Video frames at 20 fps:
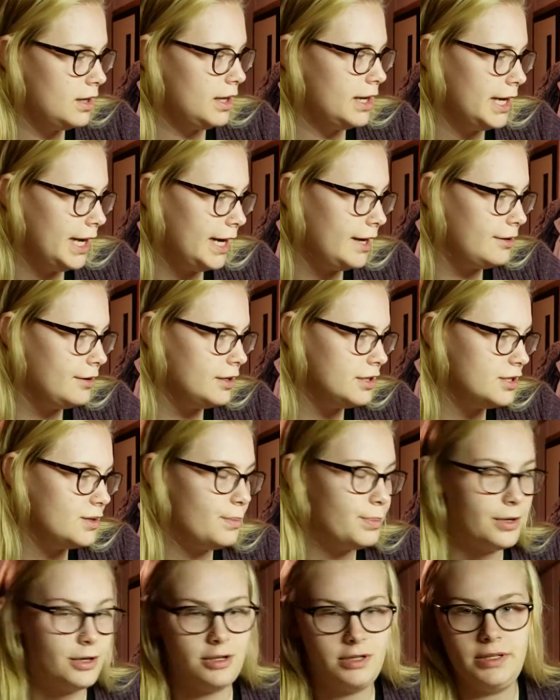How does a
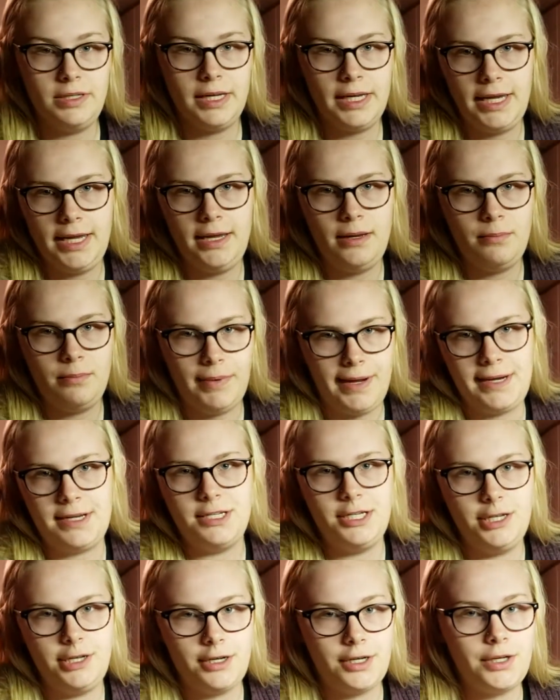person get
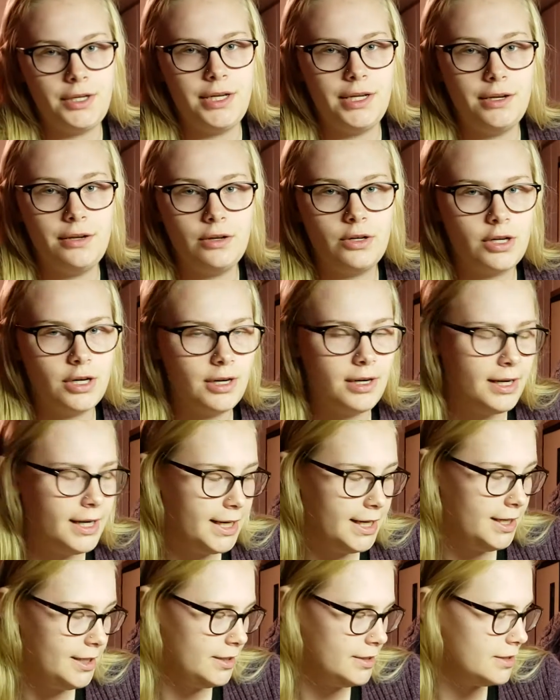bacterial
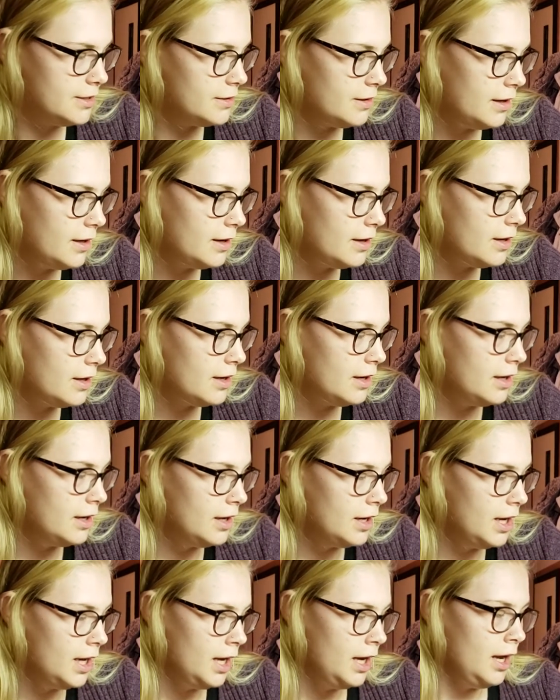endocarditis?
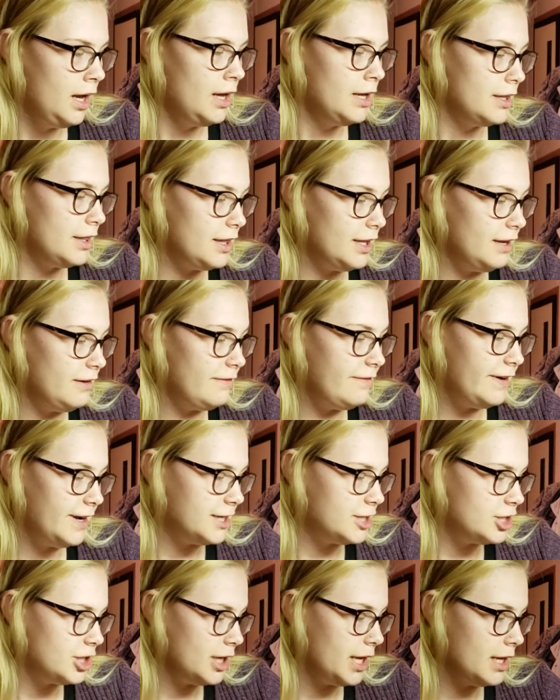The
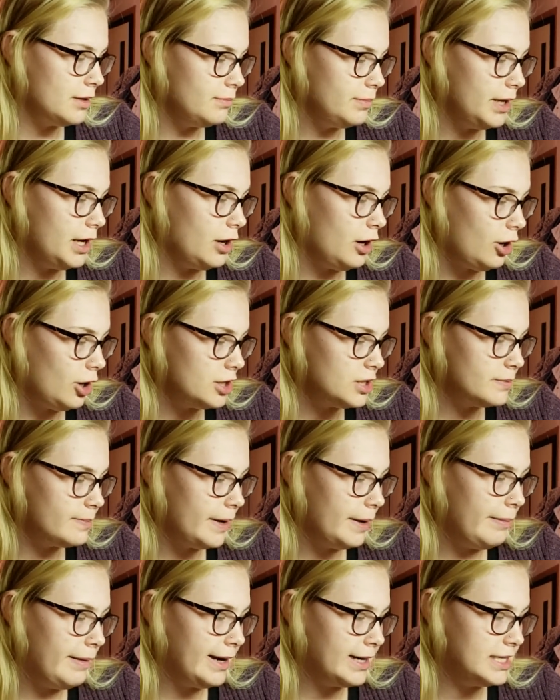infection can be caused by
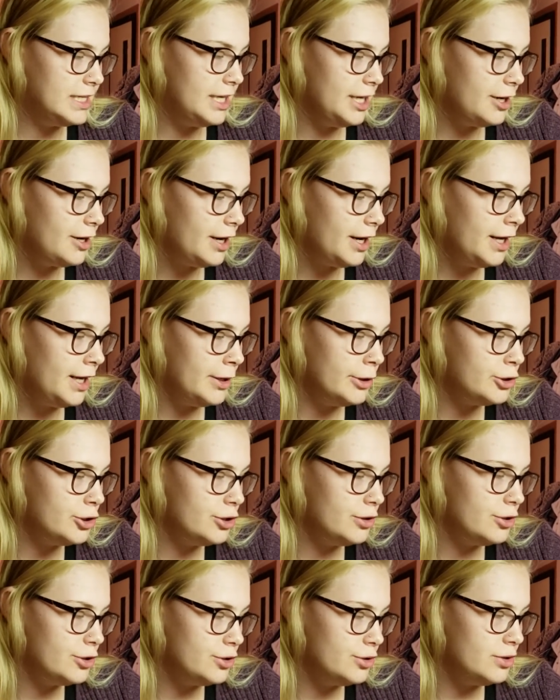bacteria
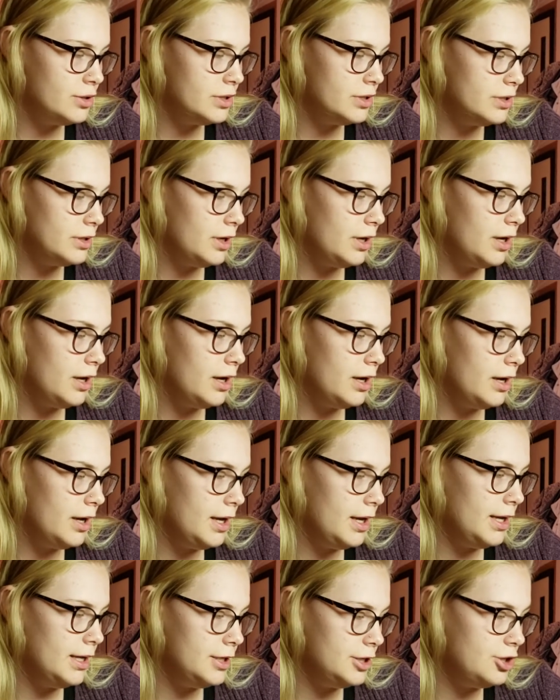introduced
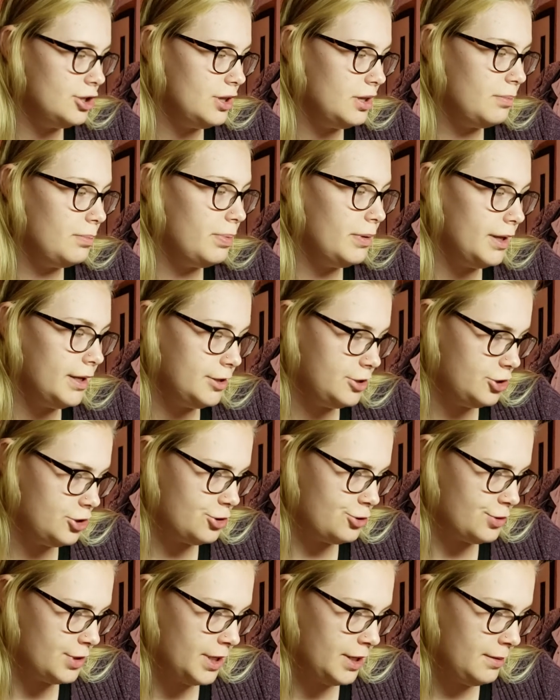into the
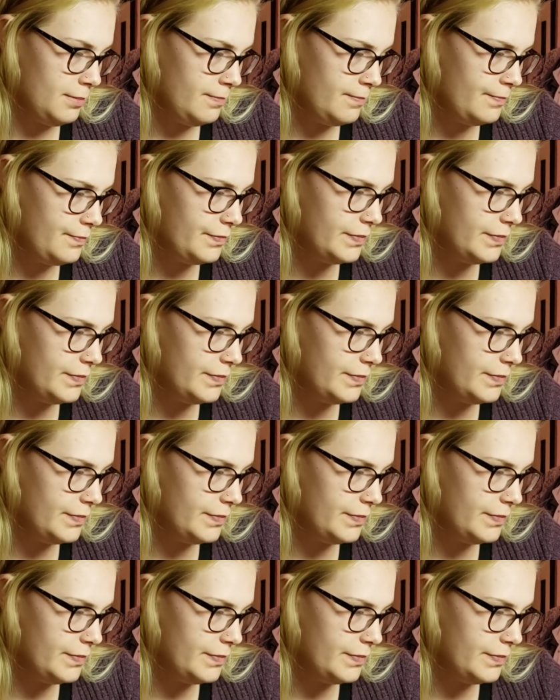bloodstream.